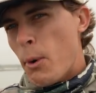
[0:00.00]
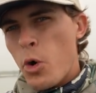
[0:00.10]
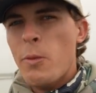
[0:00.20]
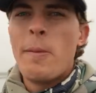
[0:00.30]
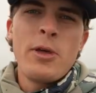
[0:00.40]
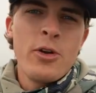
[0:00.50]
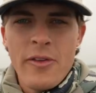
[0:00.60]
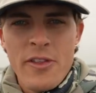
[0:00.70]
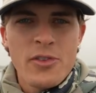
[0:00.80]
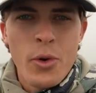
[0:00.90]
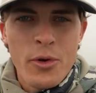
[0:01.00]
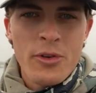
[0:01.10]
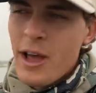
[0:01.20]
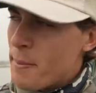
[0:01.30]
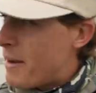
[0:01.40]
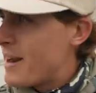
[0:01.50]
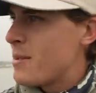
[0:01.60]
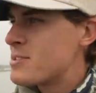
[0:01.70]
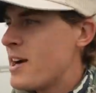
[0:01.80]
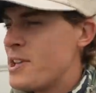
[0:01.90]
boom, up here in this corner. My
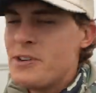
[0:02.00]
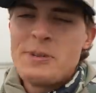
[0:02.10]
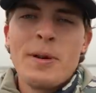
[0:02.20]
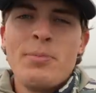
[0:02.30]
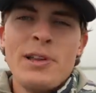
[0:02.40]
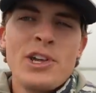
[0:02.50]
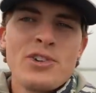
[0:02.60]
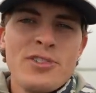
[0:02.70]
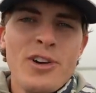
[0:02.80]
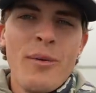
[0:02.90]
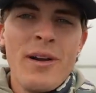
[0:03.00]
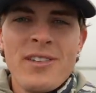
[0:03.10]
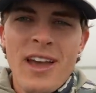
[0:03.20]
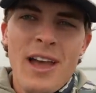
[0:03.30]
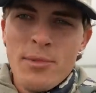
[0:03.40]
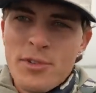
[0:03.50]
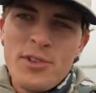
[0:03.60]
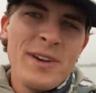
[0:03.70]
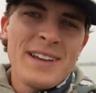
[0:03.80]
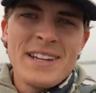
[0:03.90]
name is Tyler. It's been a pleasure as always, and we'll
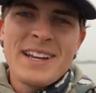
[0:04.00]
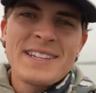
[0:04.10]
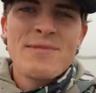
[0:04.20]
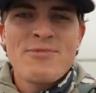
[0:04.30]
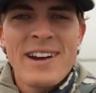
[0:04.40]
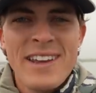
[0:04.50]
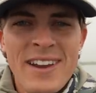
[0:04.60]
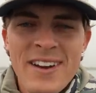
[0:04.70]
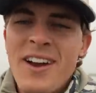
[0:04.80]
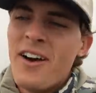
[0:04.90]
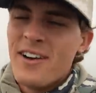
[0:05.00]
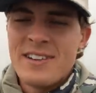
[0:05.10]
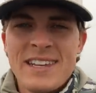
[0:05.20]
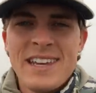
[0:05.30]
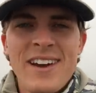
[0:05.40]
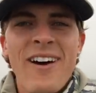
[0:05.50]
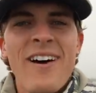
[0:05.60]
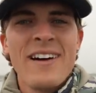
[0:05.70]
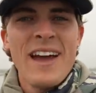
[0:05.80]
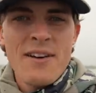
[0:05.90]
see you guys next time right here on
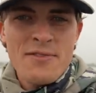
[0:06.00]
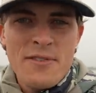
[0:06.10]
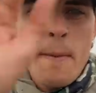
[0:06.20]
TRF.